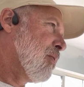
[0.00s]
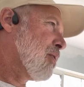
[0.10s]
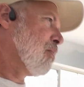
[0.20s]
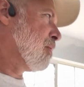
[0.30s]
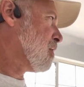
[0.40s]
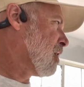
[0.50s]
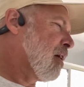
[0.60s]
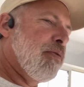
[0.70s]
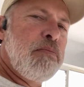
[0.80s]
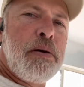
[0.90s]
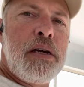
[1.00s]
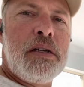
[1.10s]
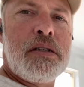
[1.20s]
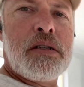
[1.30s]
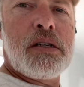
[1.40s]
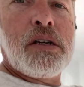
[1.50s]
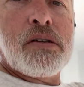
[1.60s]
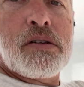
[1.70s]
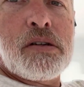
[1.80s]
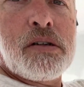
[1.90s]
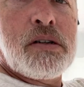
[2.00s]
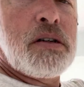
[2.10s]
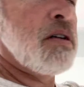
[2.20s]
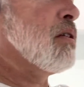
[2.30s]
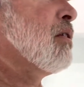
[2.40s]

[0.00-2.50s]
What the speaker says: Swiss coffee paint color on the